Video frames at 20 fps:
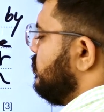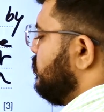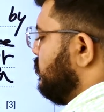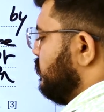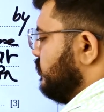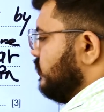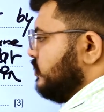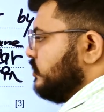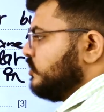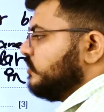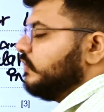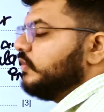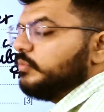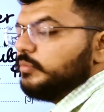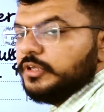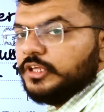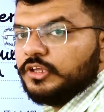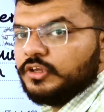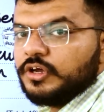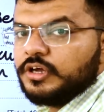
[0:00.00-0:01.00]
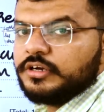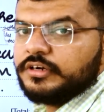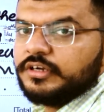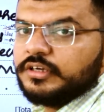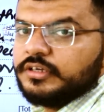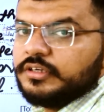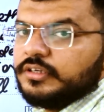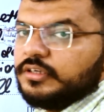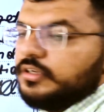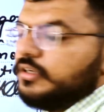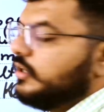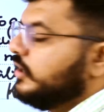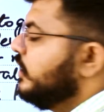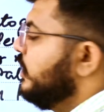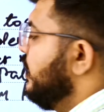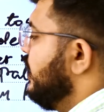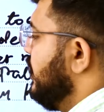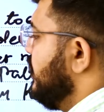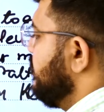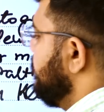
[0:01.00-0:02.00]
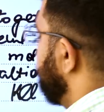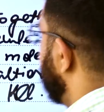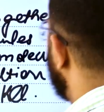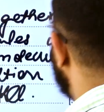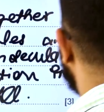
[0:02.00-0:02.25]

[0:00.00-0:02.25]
This will be your answer.